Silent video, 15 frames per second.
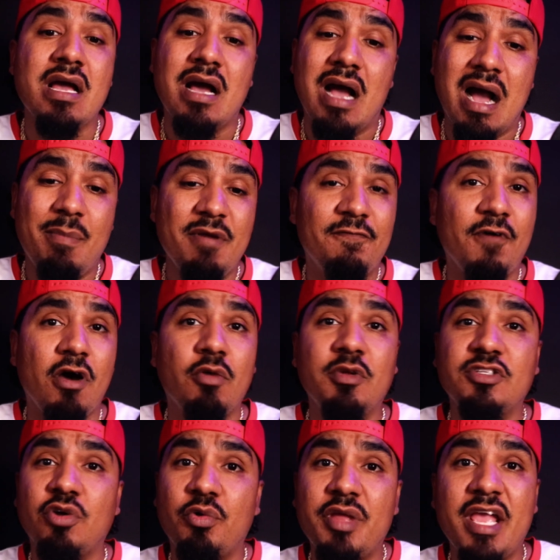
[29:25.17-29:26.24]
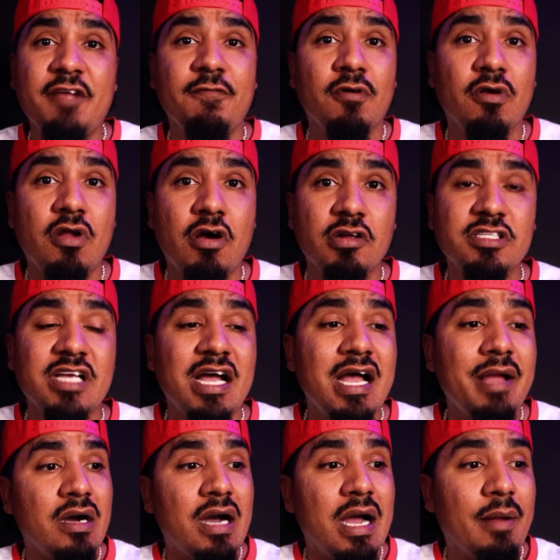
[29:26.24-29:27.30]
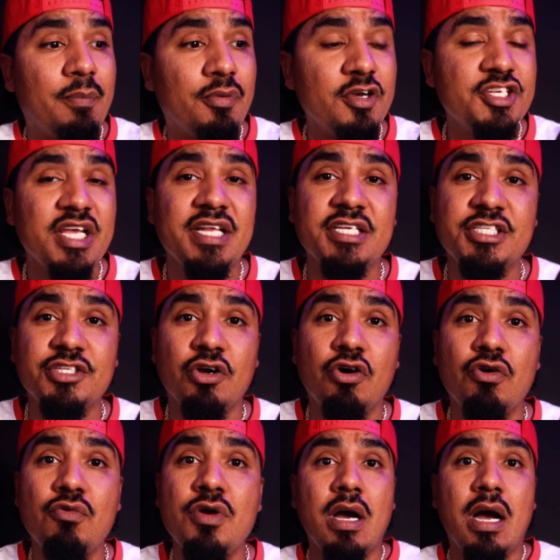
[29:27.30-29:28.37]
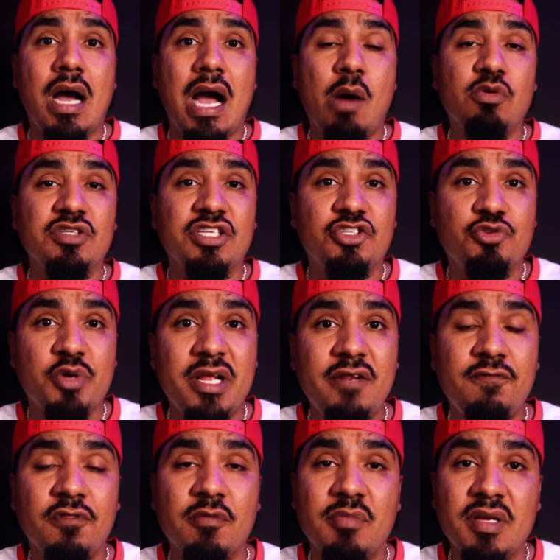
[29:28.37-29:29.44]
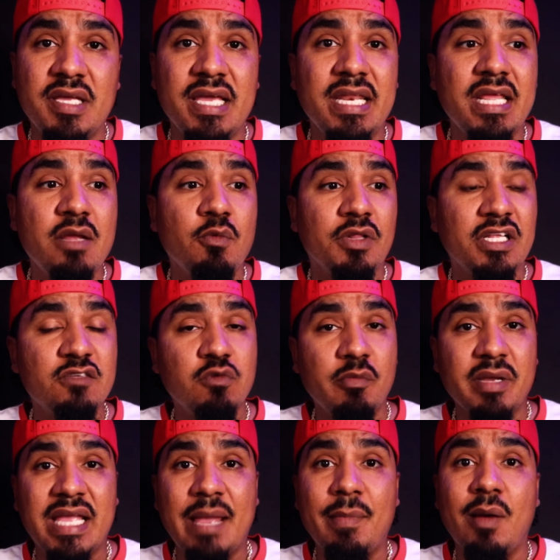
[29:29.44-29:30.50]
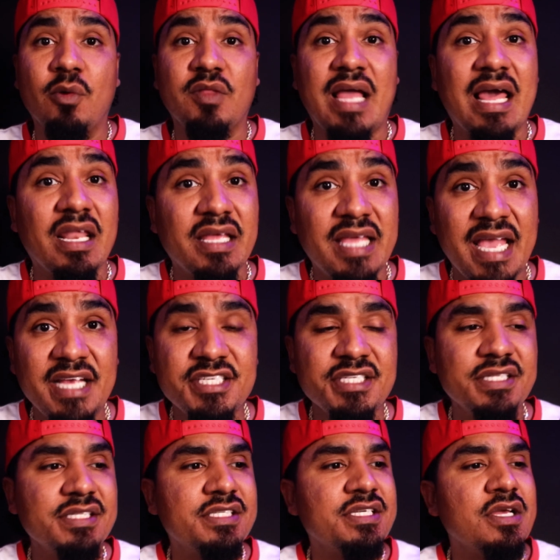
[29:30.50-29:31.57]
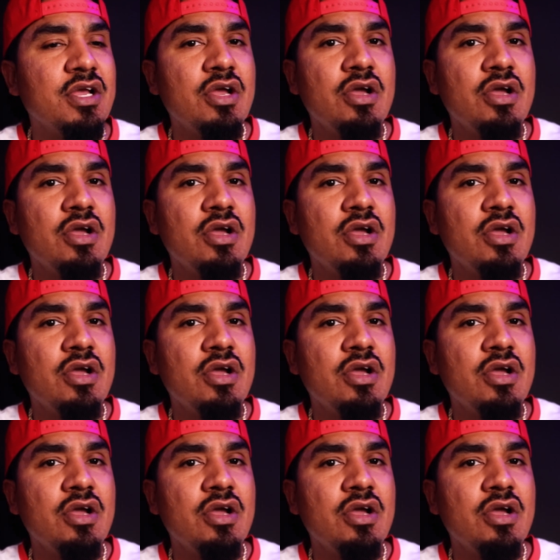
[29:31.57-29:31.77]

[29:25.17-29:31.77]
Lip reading: I've been following Tony A for a long time. I appreciate his show. I was intrigued from the beginning when this woman came out with allegations.